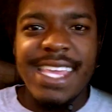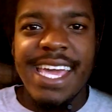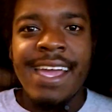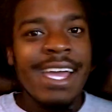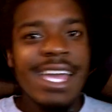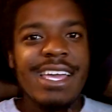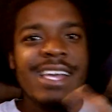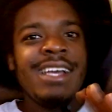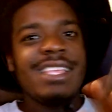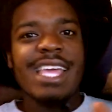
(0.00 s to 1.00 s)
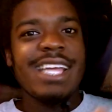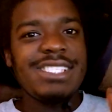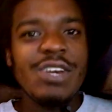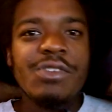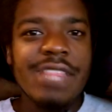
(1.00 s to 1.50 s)
Like, he like,
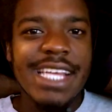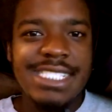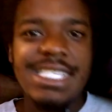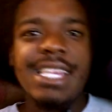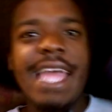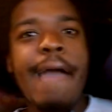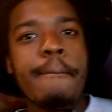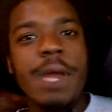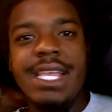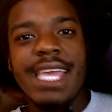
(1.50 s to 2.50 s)
dude, like chill out, bro.